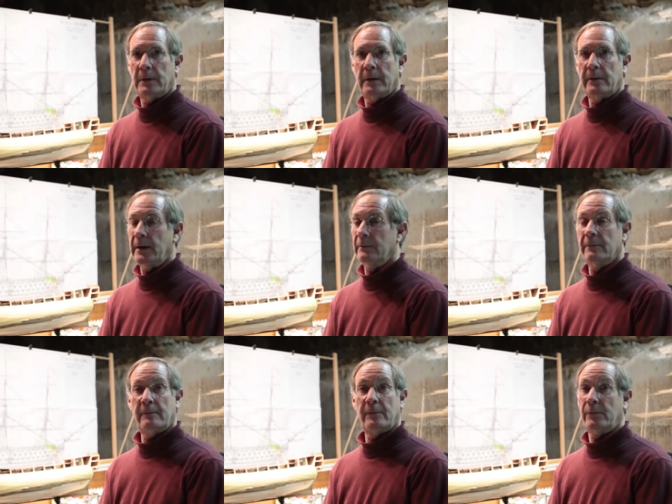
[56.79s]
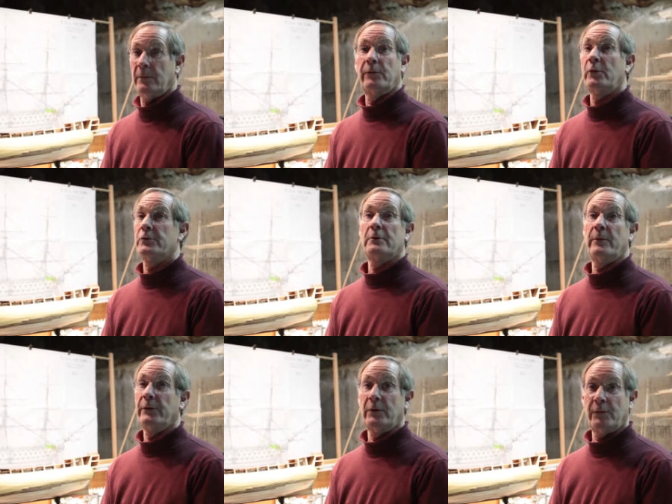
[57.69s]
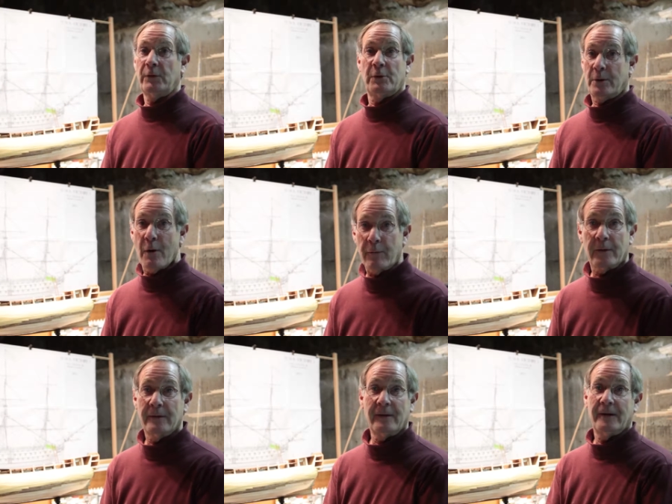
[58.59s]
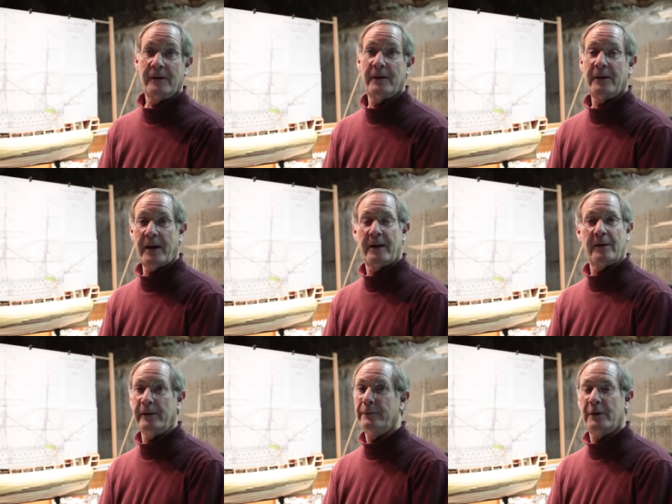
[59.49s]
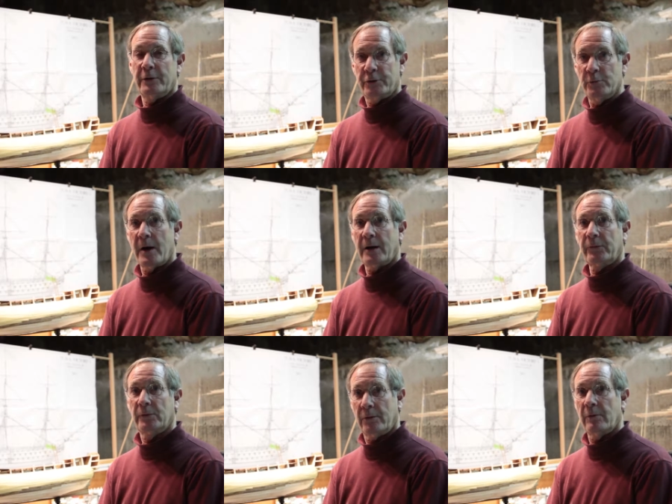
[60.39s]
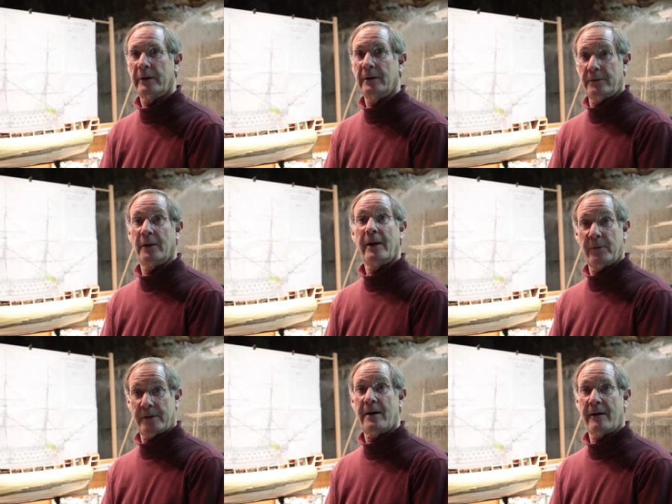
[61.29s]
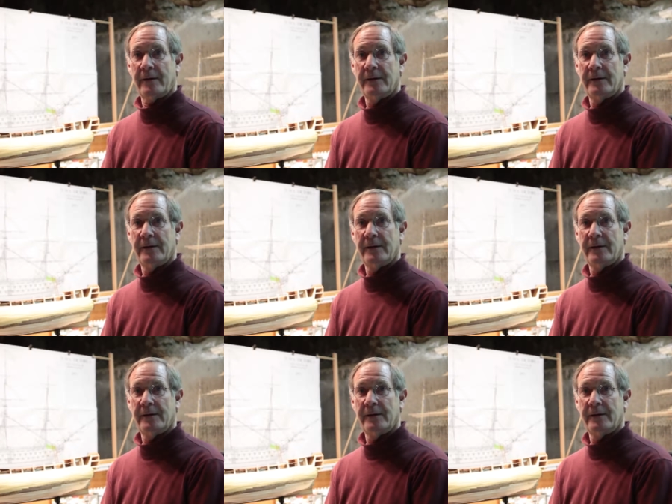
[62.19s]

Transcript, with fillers: and then the surgical residency took over, uh, and it lived in a shoebox literally until I retired.